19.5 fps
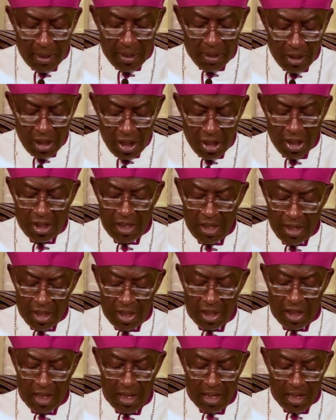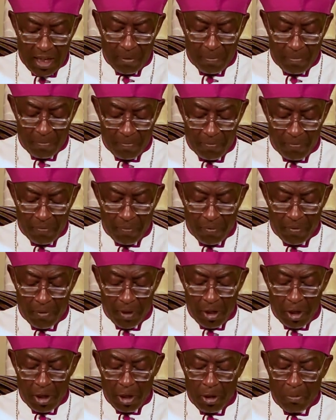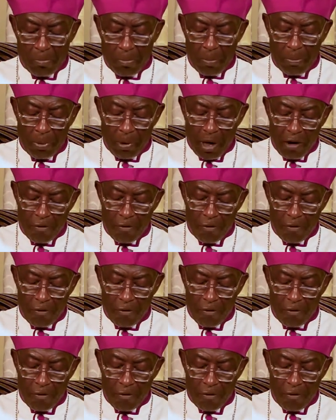This is the time people